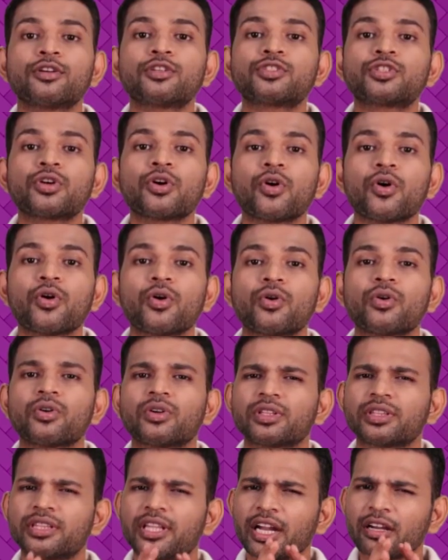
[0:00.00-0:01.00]
So
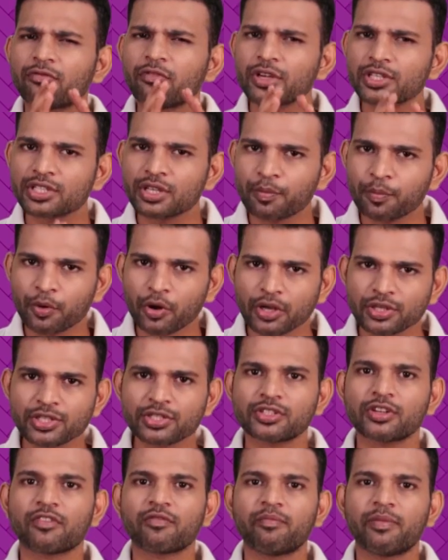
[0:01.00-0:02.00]
that was the
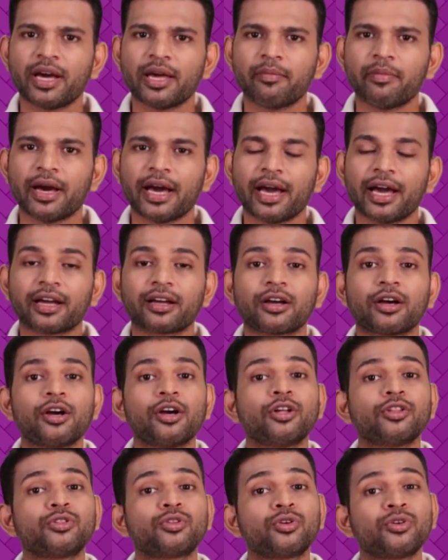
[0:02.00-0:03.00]
process of buyback
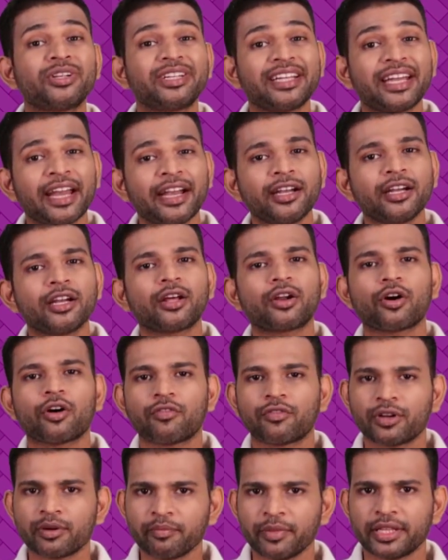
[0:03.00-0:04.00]
through tender
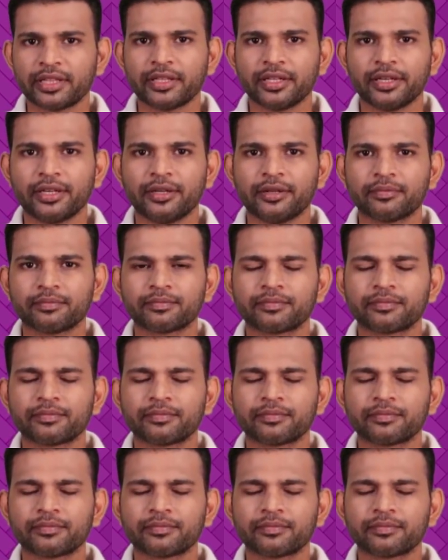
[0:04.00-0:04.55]
offer method.